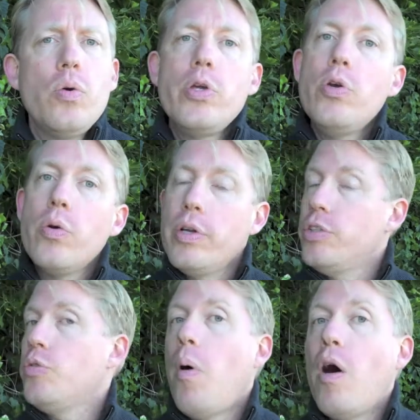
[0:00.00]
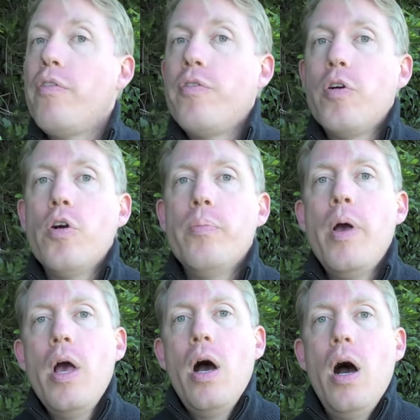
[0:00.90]
you're in a small firm,
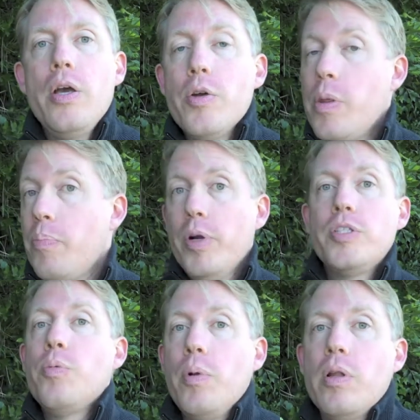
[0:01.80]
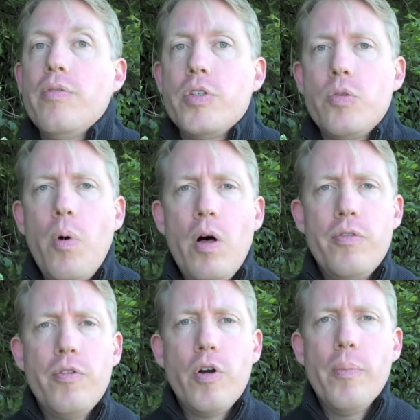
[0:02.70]
you're the principal of a small
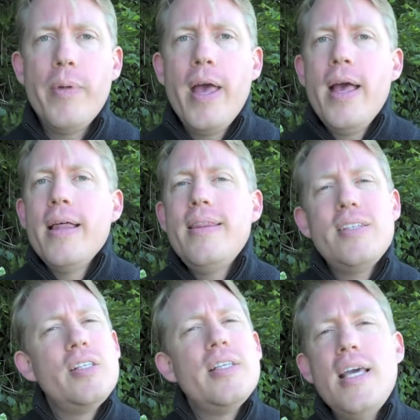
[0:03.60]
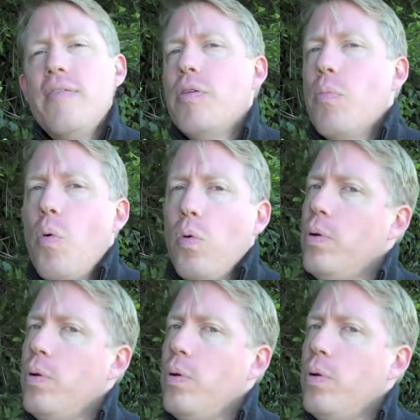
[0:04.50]
firm, this is even more